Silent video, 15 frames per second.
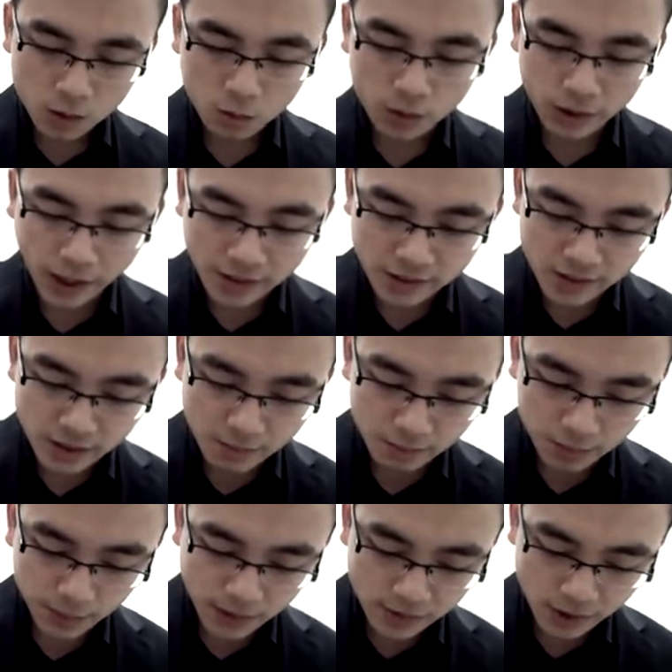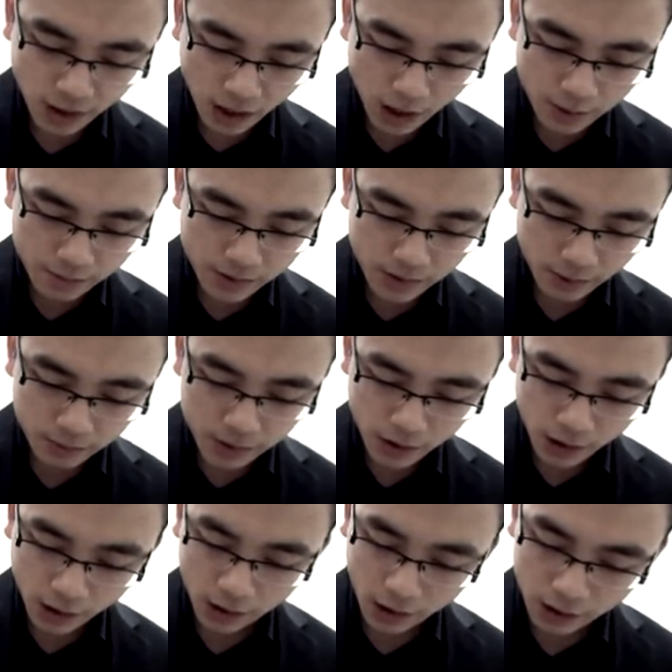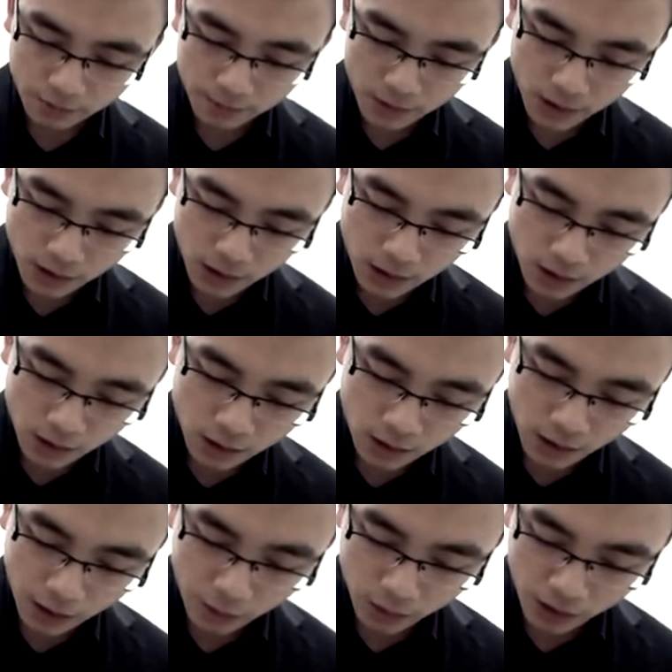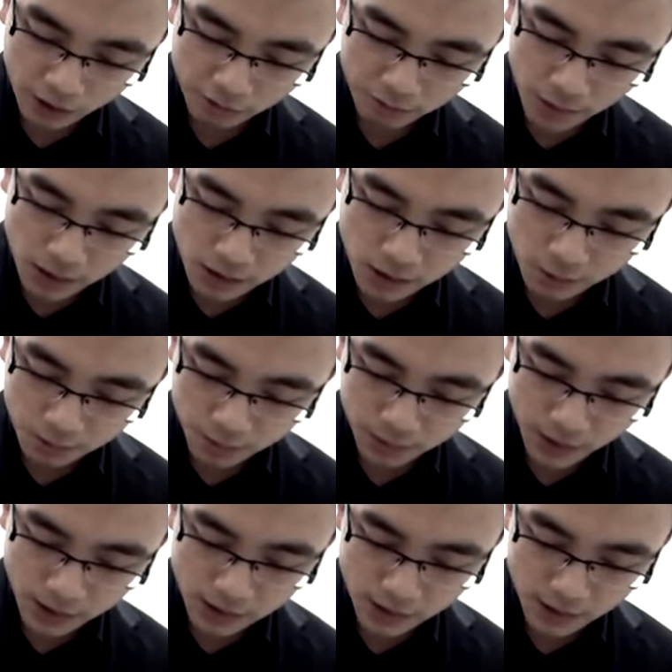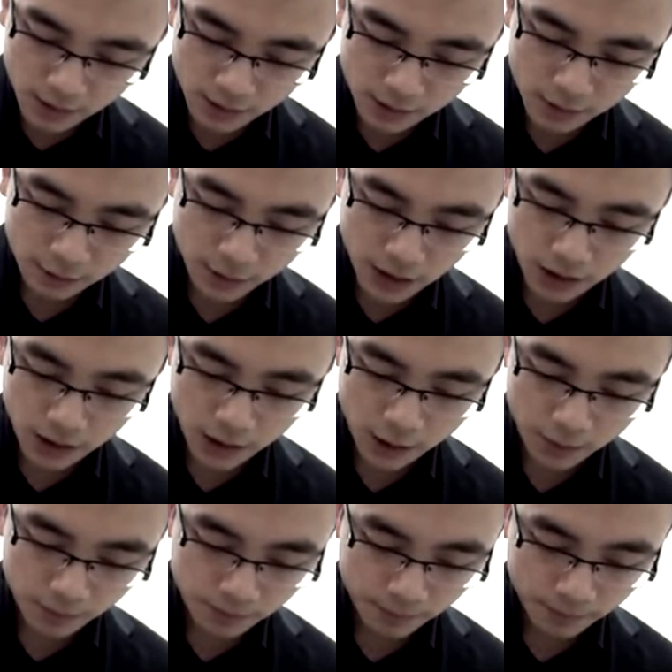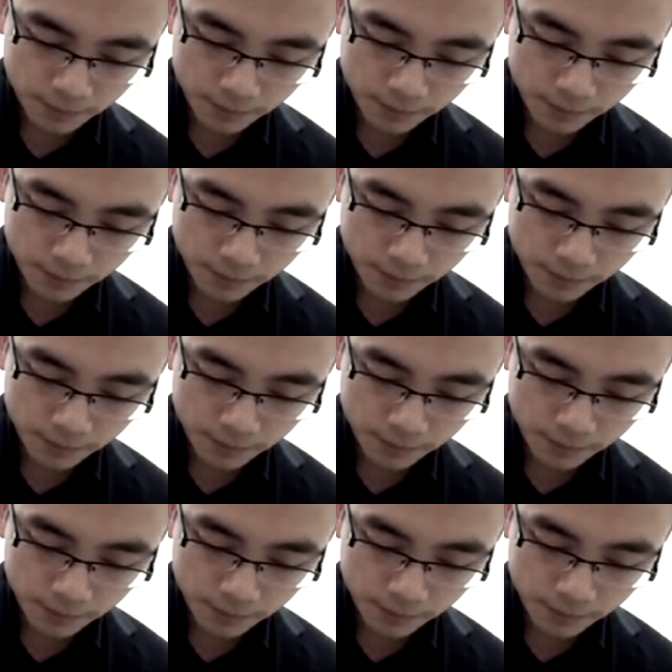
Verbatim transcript: We then simply times them together, and that will give me the present value